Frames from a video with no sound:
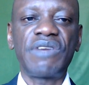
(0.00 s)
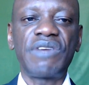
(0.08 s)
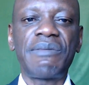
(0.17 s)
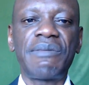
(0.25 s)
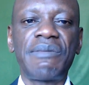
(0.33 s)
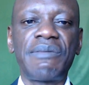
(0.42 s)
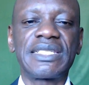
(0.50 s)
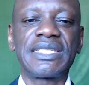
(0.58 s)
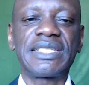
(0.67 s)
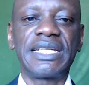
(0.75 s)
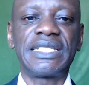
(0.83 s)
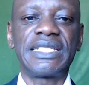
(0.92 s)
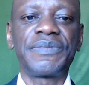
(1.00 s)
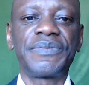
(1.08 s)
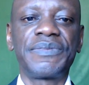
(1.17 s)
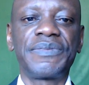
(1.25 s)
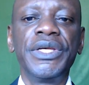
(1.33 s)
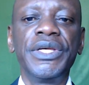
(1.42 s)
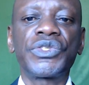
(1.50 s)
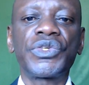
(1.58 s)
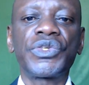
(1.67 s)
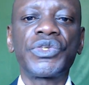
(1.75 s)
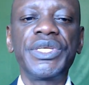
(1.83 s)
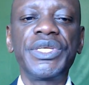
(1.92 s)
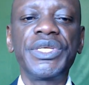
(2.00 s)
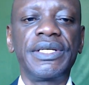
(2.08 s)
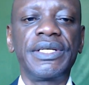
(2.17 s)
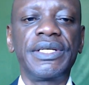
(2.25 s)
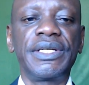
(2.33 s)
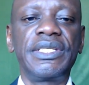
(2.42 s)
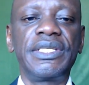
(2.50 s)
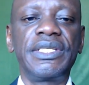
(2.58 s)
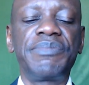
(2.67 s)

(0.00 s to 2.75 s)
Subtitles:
So the US Department of Agriculture